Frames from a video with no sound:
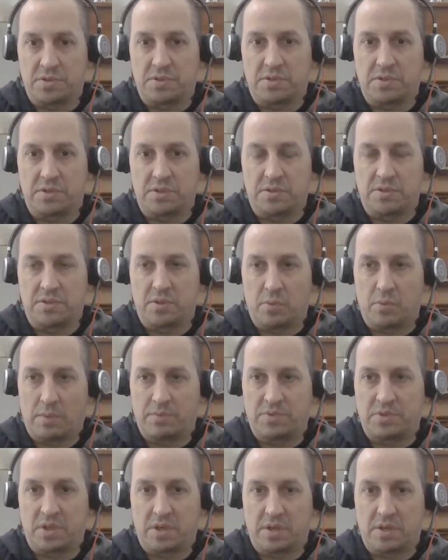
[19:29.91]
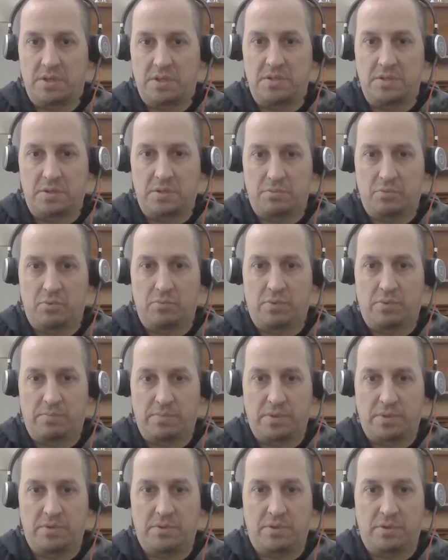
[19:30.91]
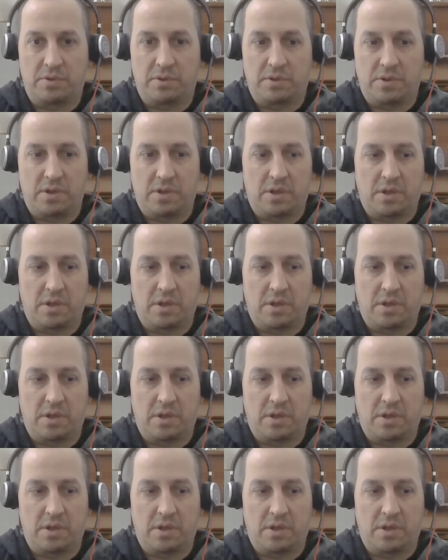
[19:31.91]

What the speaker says: is the website, is the Blueprint Builder.